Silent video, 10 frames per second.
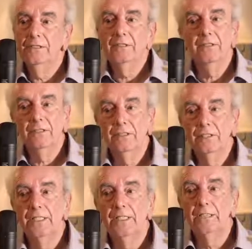there's a lot of
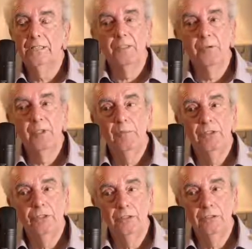science there that
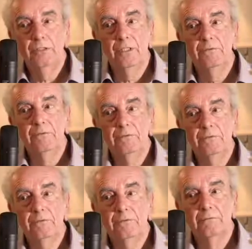people just don't
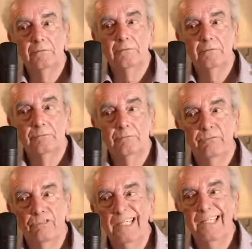
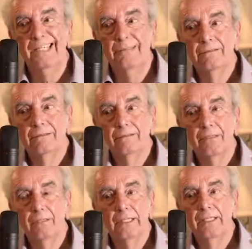bring in.
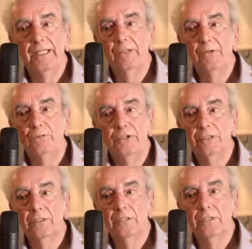They don't
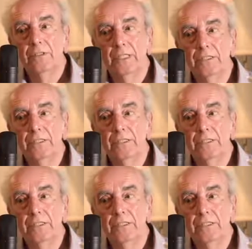bring